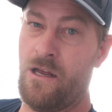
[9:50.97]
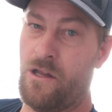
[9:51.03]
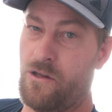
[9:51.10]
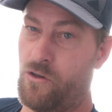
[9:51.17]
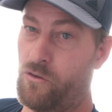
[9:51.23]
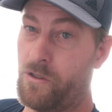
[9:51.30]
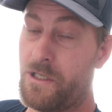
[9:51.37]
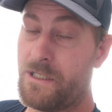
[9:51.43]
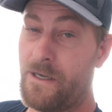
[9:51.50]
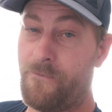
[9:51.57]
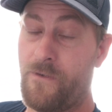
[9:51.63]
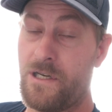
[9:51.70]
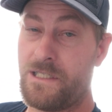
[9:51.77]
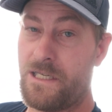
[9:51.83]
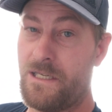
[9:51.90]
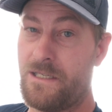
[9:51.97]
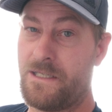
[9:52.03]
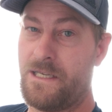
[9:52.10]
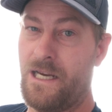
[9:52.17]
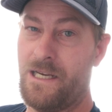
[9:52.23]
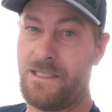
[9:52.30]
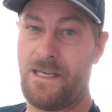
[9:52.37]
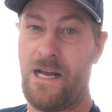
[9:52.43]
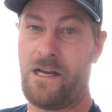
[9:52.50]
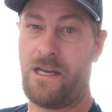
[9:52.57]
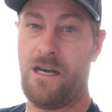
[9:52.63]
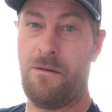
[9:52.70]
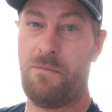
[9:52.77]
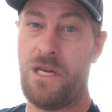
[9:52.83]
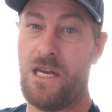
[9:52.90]
The only difference is it's not
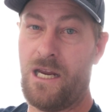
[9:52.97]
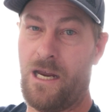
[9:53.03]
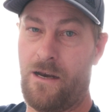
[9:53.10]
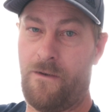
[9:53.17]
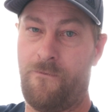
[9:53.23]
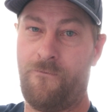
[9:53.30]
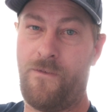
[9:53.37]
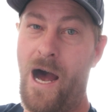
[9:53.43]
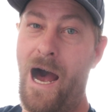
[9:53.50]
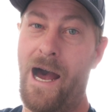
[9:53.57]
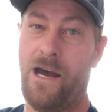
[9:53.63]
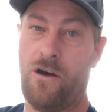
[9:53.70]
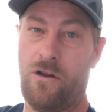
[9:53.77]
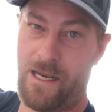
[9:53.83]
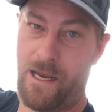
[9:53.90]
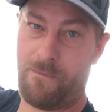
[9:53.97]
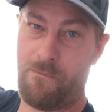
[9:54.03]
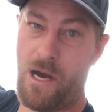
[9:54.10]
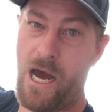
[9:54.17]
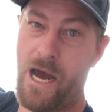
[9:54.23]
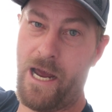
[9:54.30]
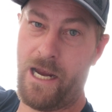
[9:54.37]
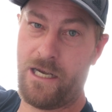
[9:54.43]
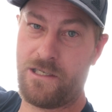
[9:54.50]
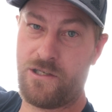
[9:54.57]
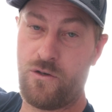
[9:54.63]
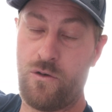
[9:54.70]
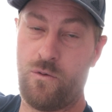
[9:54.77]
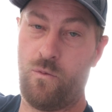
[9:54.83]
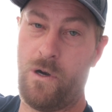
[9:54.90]
going to be in a file like my
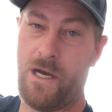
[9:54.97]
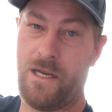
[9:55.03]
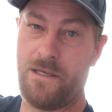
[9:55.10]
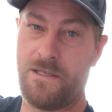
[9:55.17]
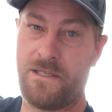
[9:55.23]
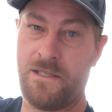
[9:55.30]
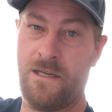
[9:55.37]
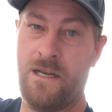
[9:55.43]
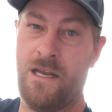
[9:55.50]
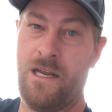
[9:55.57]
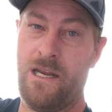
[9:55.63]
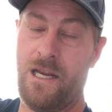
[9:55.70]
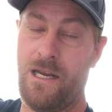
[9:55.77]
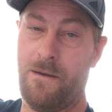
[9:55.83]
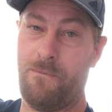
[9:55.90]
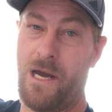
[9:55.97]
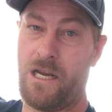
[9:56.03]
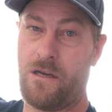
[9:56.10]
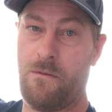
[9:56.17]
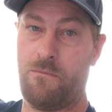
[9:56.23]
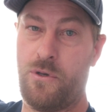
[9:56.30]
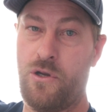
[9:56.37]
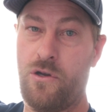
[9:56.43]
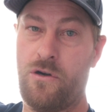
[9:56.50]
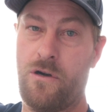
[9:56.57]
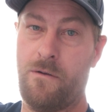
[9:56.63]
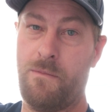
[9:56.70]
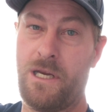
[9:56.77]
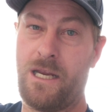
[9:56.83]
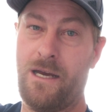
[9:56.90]
tune was in my
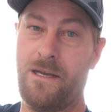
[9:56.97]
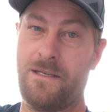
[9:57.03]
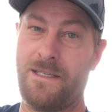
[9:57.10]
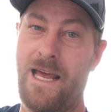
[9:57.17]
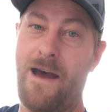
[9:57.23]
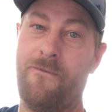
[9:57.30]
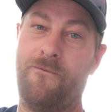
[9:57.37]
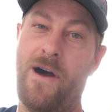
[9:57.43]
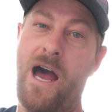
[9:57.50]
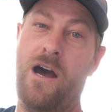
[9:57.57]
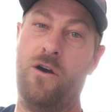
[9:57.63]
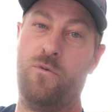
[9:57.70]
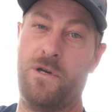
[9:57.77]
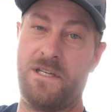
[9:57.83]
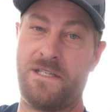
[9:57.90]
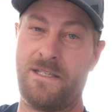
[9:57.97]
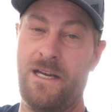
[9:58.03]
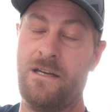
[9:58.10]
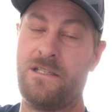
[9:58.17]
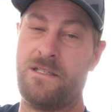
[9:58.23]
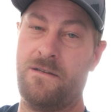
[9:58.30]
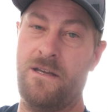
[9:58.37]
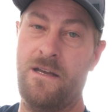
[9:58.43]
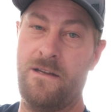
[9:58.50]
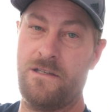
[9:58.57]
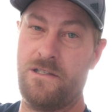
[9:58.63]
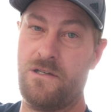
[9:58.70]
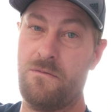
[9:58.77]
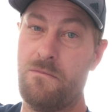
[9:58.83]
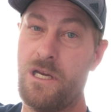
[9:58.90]
computer because that file was sent
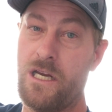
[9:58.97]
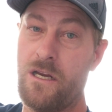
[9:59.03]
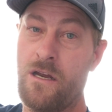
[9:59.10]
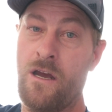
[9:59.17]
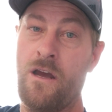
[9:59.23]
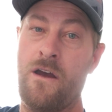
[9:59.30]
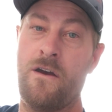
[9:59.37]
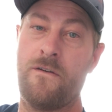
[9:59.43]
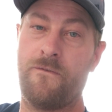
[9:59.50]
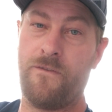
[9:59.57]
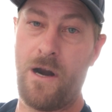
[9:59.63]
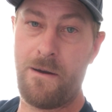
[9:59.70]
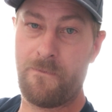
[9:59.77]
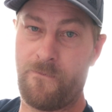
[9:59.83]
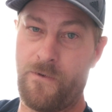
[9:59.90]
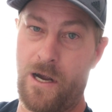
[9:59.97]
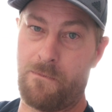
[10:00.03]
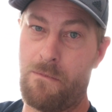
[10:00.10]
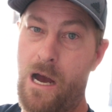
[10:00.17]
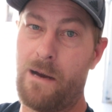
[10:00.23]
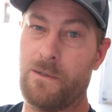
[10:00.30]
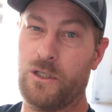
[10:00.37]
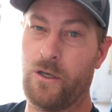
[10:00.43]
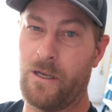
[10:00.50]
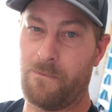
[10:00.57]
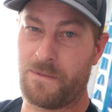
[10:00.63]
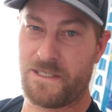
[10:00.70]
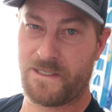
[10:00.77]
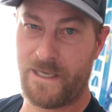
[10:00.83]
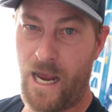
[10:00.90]
to me from Frank Mabo
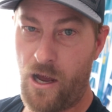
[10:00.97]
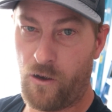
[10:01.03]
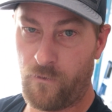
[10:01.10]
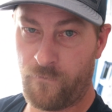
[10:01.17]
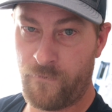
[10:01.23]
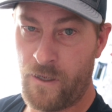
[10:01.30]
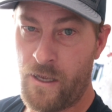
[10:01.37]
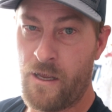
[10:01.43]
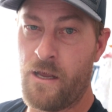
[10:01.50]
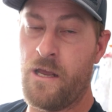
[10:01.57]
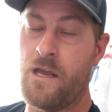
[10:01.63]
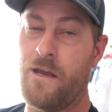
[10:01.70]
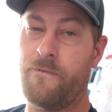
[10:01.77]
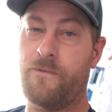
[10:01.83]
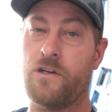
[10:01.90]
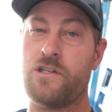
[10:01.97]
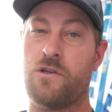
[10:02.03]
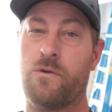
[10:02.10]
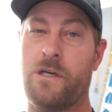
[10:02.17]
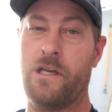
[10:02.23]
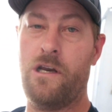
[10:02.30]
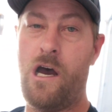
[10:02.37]
himself. If you're doing an